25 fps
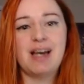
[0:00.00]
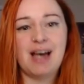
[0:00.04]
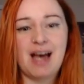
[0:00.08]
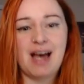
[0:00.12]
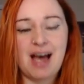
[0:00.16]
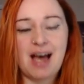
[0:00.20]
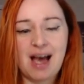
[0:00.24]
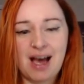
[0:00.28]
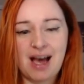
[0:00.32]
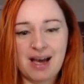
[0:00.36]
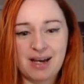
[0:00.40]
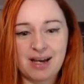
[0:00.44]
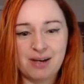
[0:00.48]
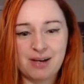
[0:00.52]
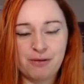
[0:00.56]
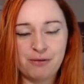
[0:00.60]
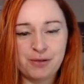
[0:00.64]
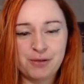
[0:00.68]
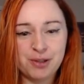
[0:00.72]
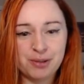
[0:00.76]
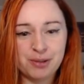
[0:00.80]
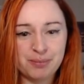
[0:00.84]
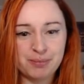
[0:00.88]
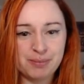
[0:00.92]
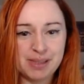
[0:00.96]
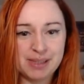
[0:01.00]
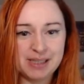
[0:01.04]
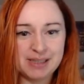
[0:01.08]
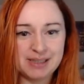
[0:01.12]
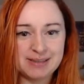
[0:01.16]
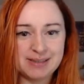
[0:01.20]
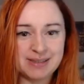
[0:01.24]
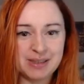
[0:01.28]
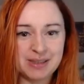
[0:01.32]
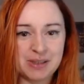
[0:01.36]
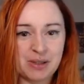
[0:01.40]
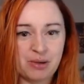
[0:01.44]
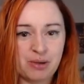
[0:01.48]
A few
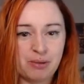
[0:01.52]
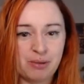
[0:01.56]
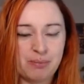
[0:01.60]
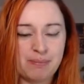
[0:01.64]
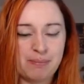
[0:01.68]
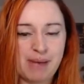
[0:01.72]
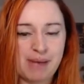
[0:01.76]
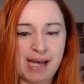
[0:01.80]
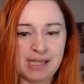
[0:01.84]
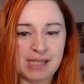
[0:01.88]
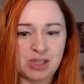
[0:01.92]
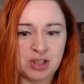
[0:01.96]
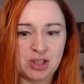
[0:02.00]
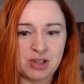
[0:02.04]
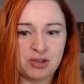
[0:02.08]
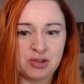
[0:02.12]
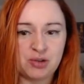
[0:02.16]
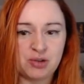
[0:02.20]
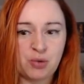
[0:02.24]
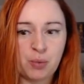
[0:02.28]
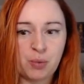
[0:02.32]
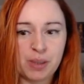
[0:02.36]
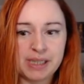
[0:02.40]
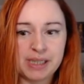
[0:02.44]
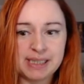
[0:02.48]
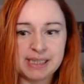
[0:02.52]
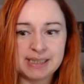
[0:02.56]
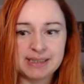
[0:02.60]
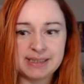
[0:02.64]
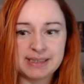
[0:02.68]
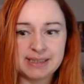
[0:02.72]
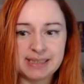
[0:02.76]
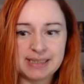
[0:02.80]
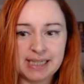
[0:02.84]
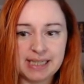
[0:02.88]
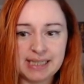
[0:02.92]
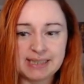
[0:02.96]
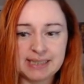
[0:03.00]
minutes ago patch
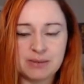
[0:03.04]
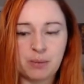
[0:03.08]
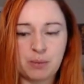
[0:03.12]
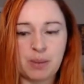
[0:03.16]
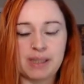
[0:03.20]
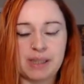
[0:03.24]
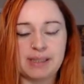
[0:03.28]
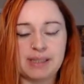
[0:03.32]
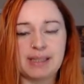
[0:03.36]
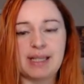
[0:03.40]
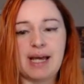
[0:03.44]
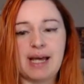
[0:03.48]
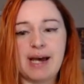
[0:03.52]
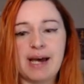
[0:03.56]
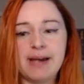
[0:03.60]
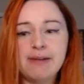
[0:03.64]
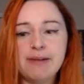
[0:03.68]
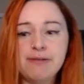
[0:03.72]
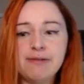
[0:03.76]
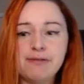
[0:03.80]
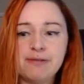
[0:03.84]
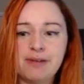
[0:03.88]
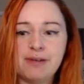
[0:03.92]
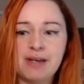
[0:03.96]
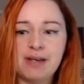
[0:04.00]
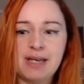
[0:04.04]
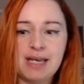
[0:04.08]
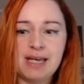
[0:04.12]
26 went live